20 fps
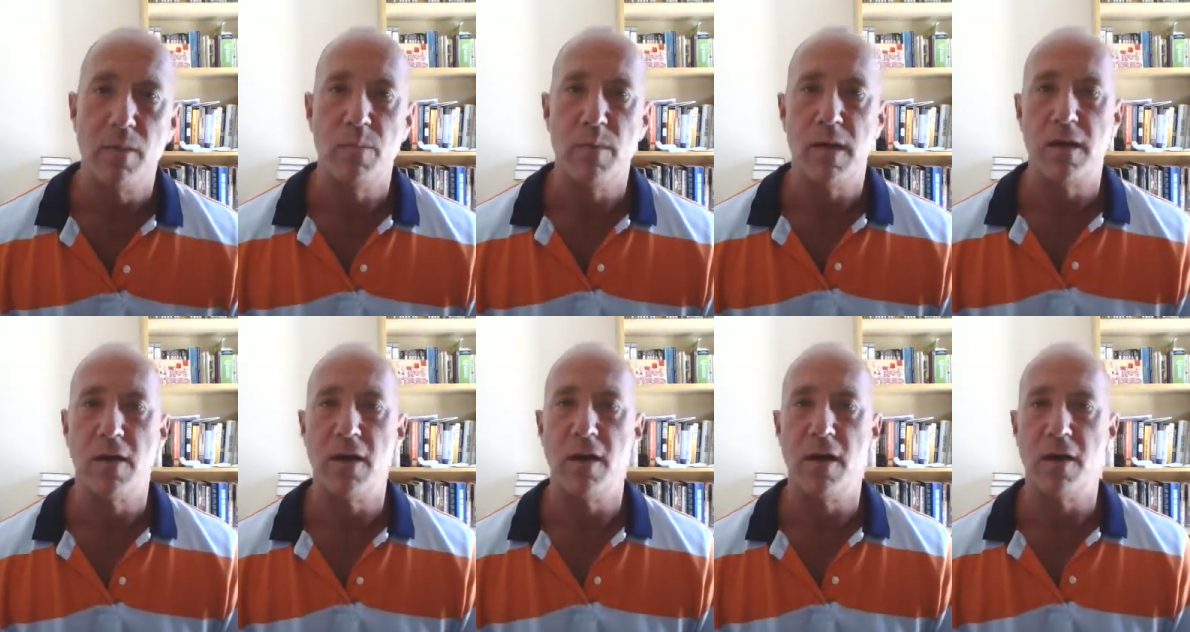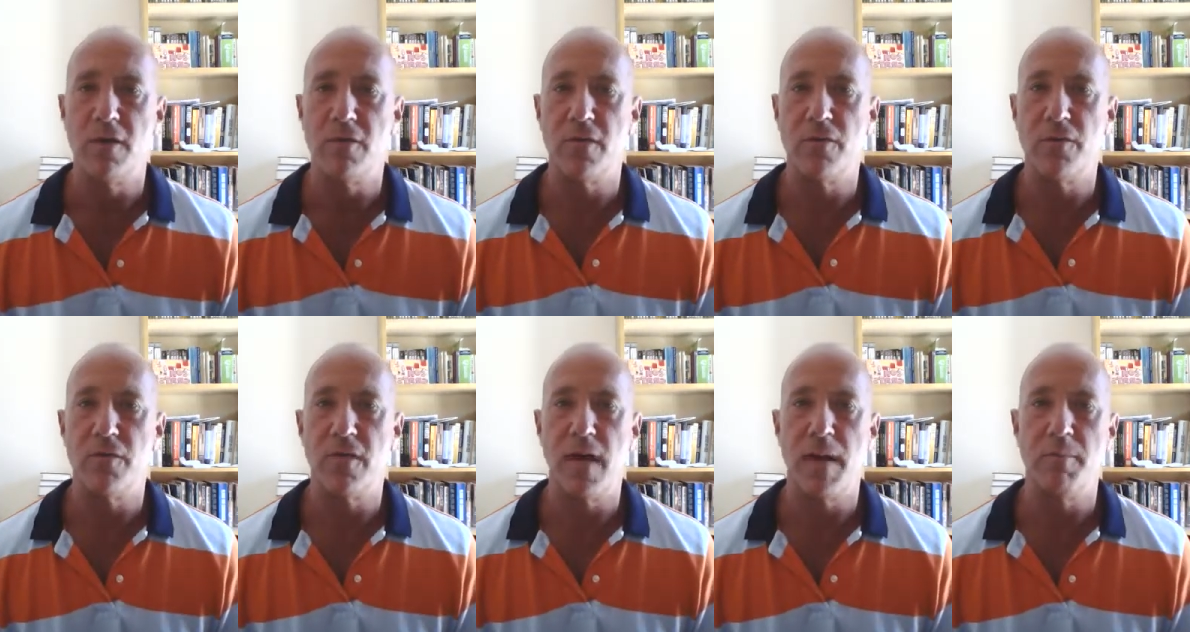because
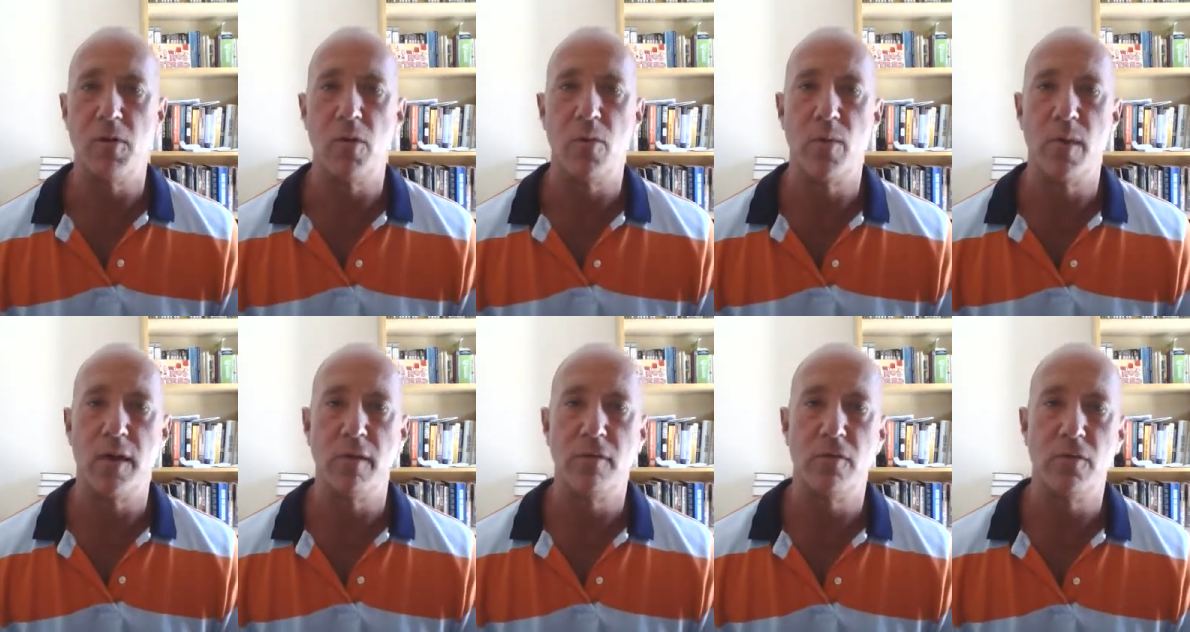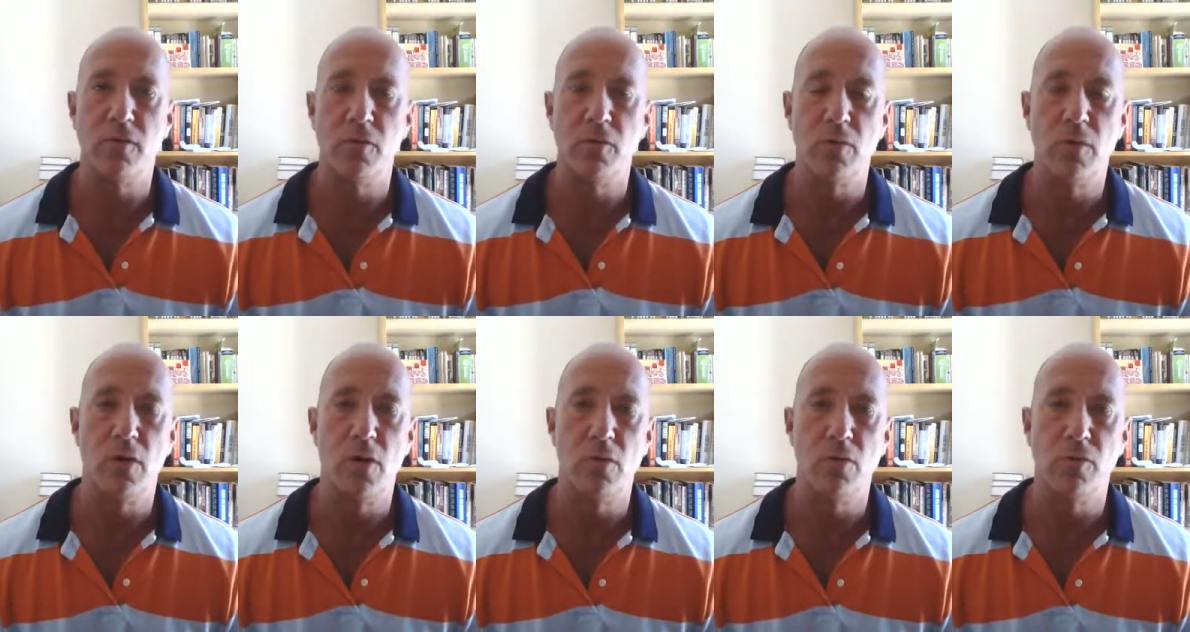if I'm going to
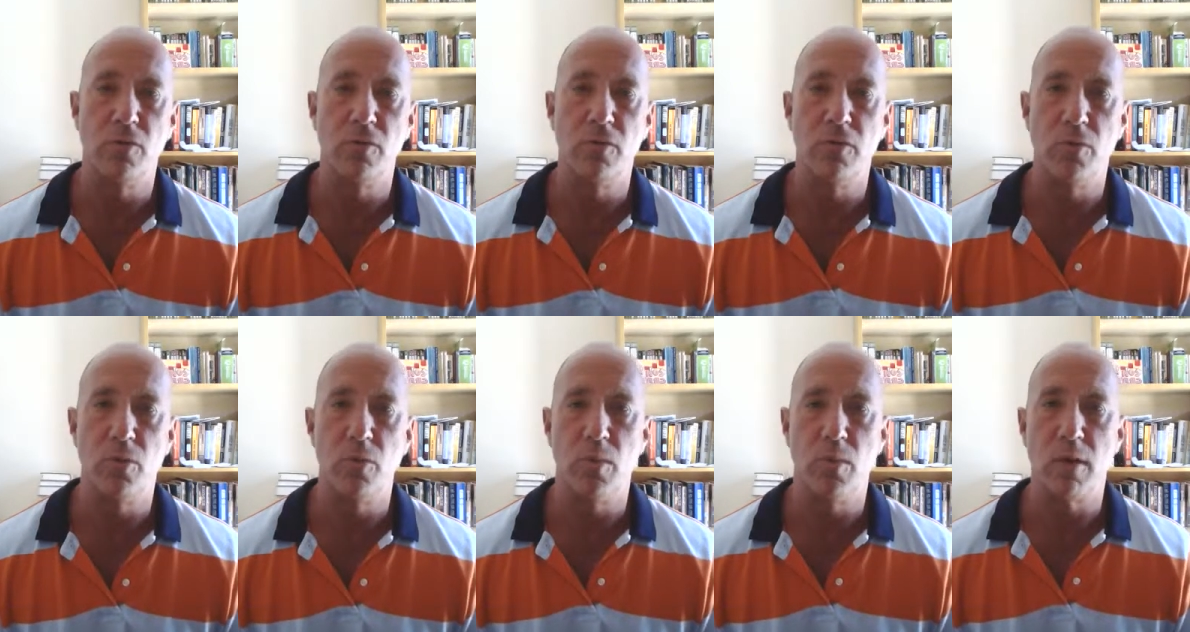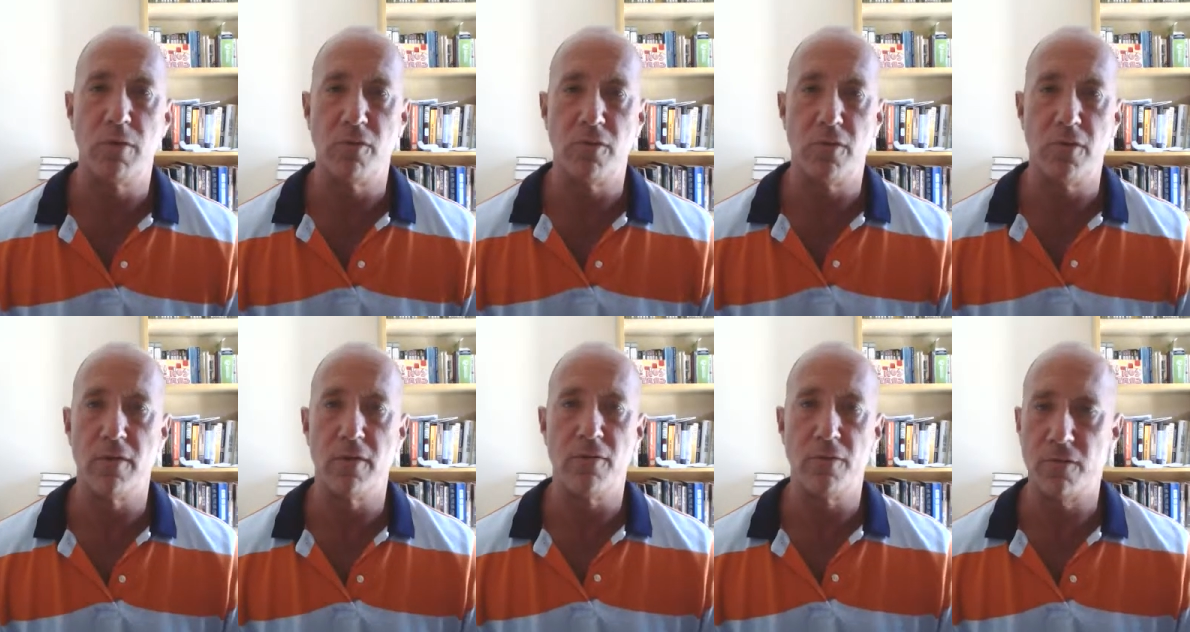go to a
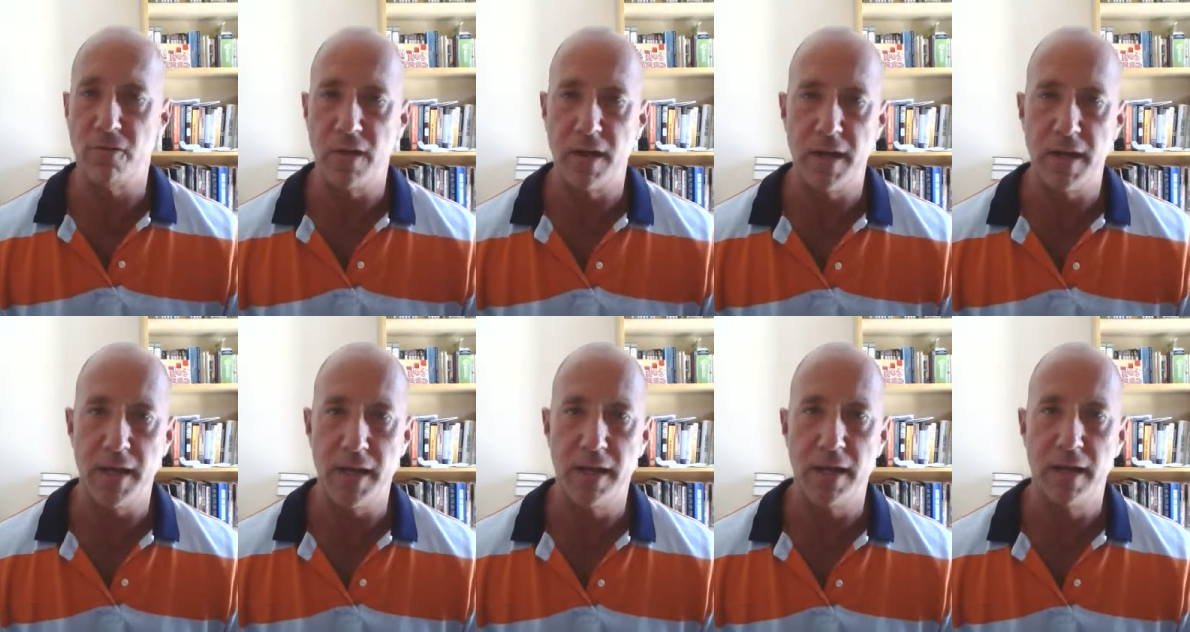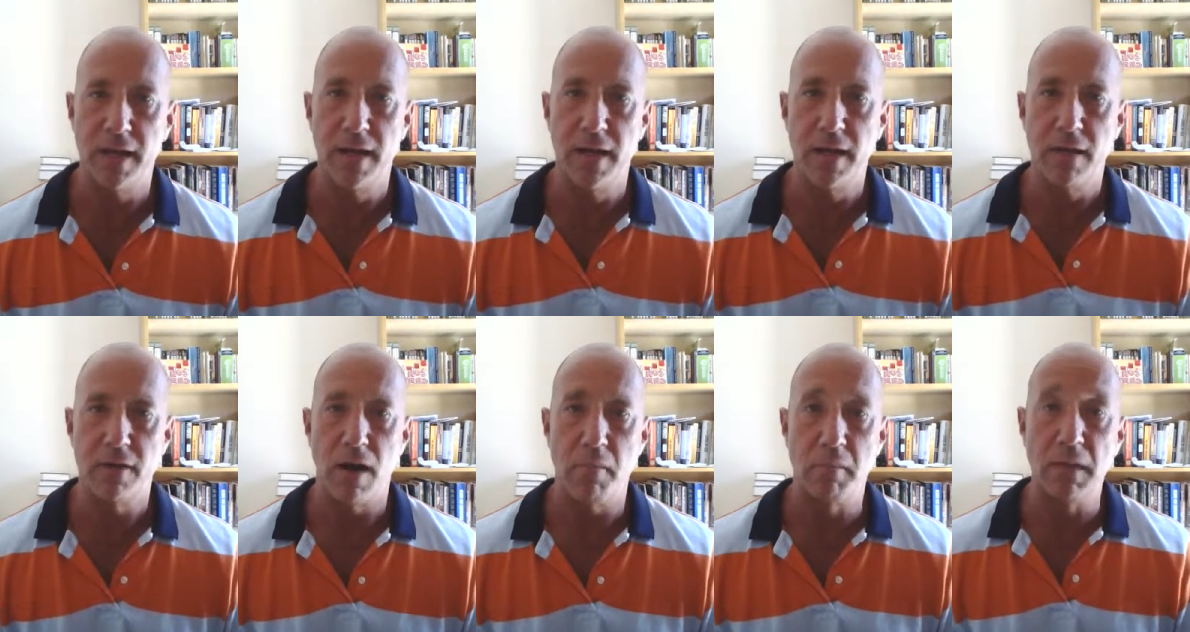certain city,
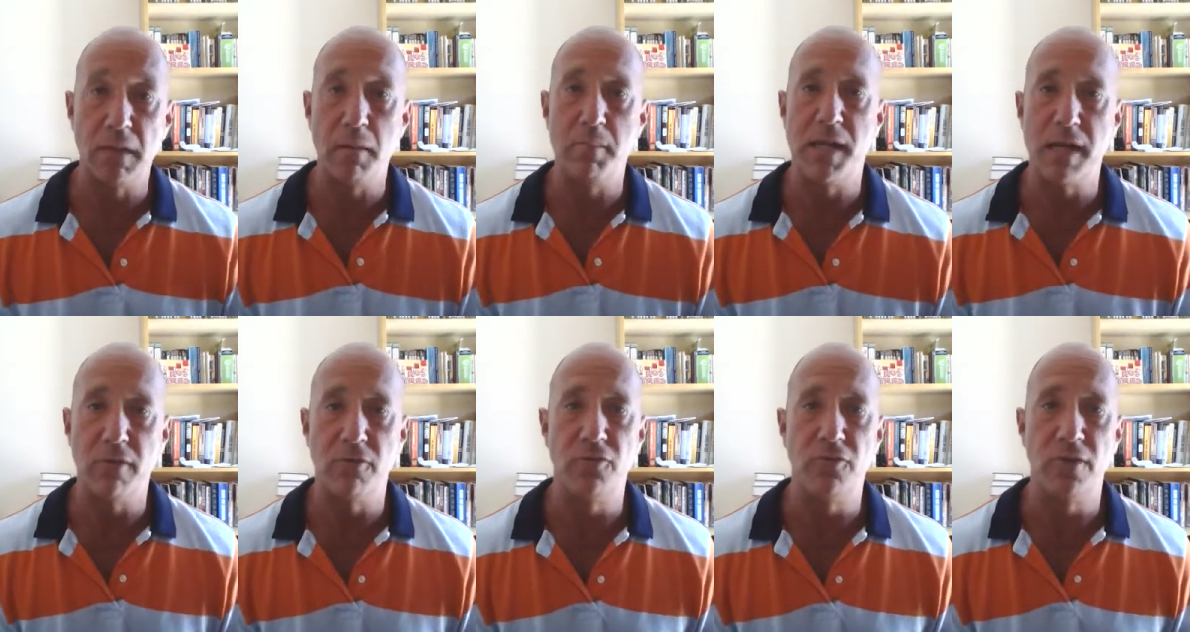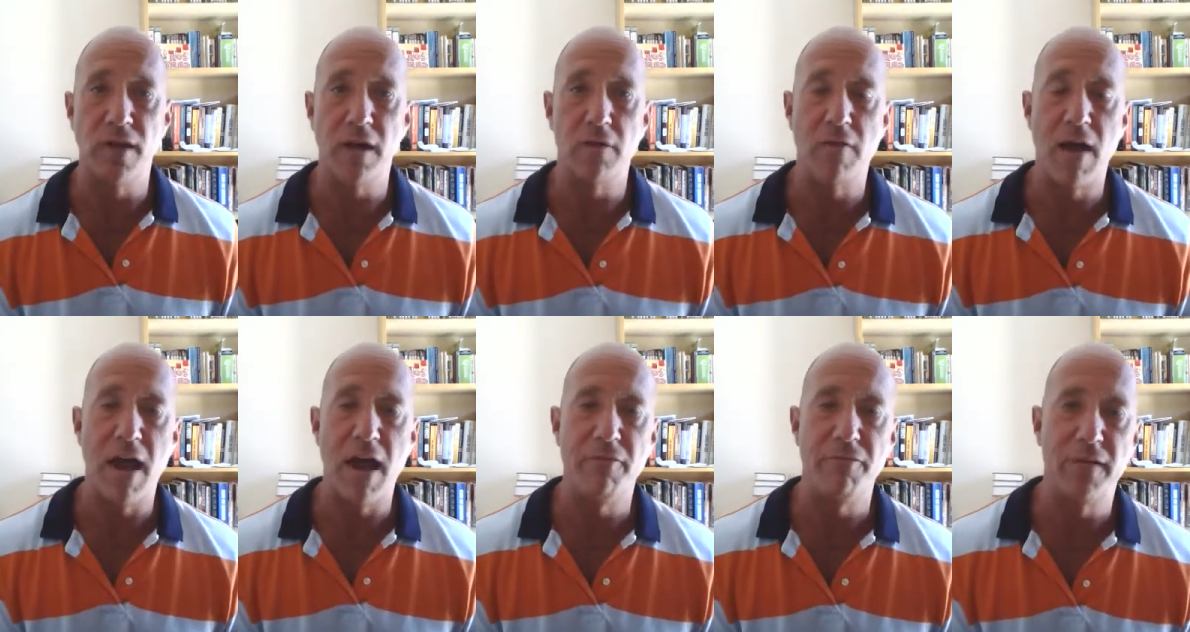I'm limited
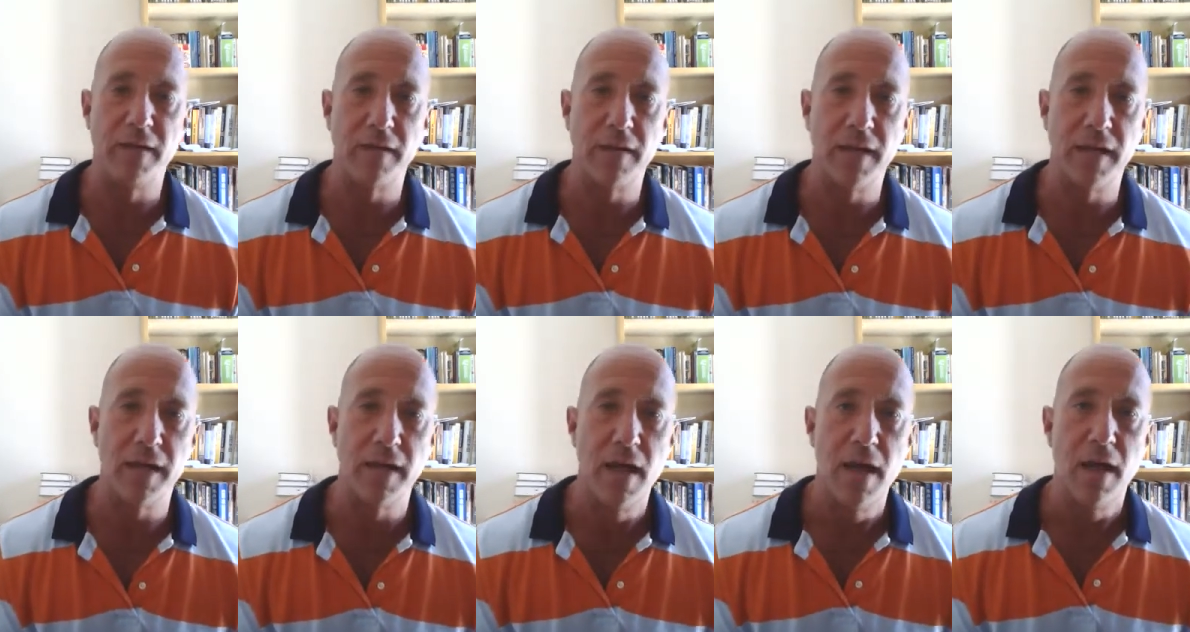geographically.